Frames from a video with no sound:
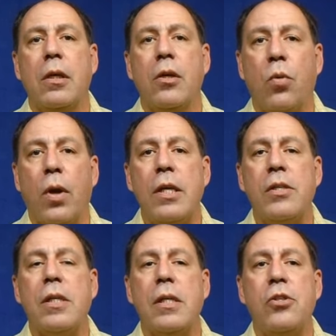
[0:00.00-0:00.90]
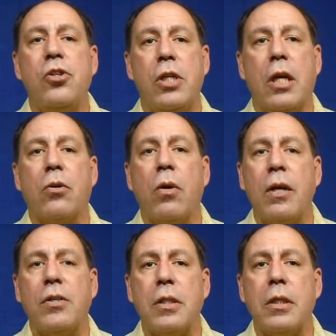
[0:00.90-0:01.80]
Grace is
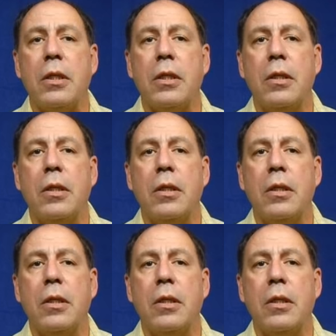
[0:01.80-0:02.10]
generosity.